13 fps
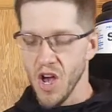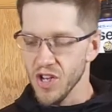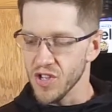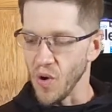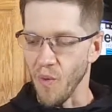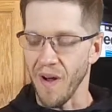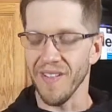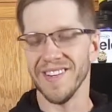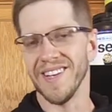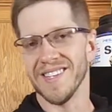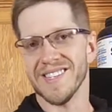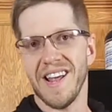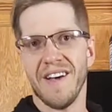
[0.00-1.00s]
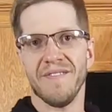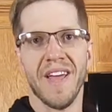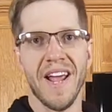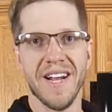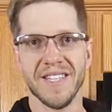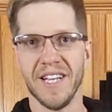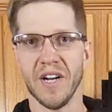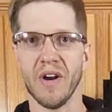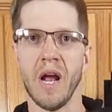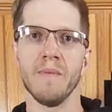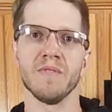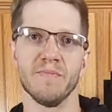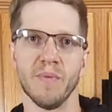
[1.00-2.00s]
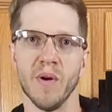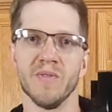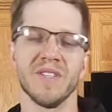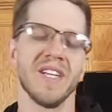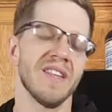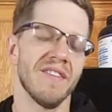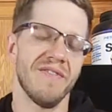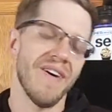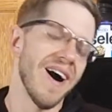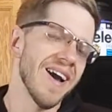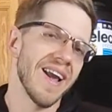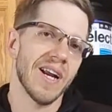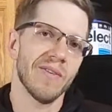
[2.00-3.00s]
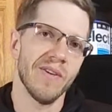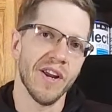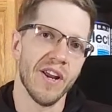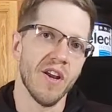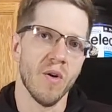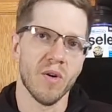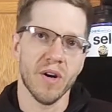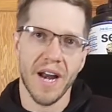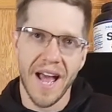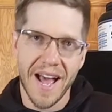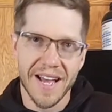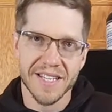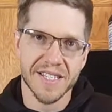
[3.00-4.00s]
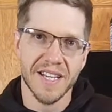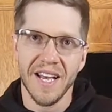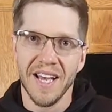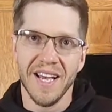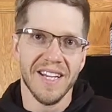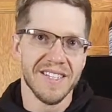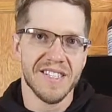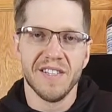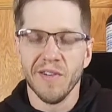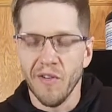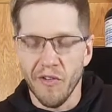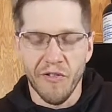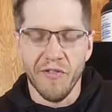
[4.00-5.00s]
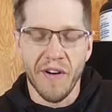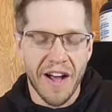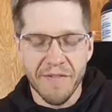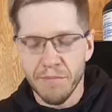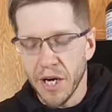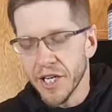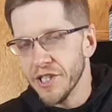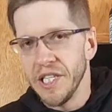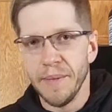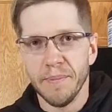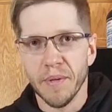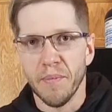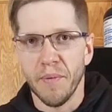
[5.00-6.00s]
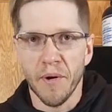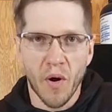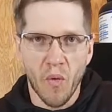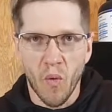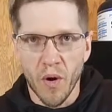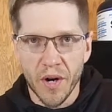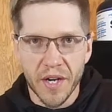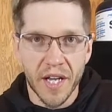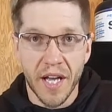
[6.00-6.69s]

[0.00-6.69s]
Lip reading: So while it doesn't have the 18 grams of protein that Fage Greek yogurt has, it's still $5 cheaper per quart,